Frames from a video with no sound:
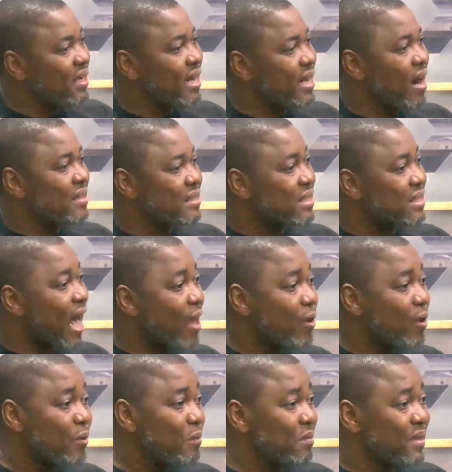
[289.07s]
is this
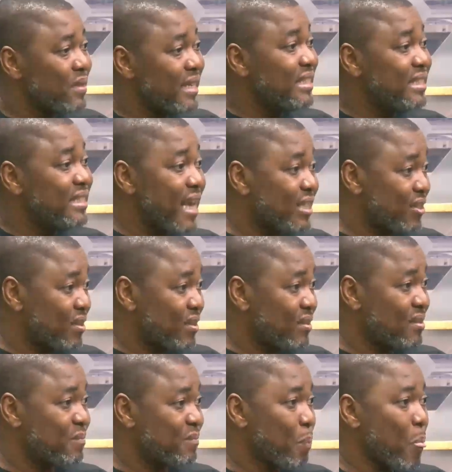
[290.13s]
iron
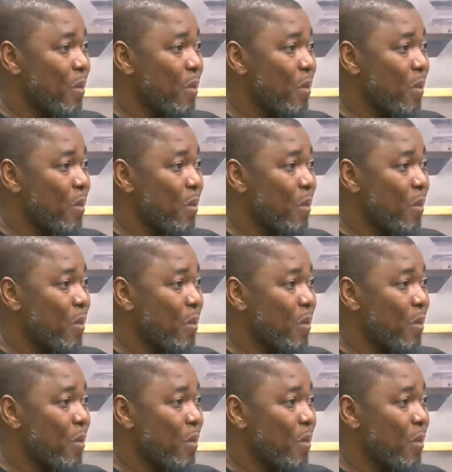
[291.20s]
injections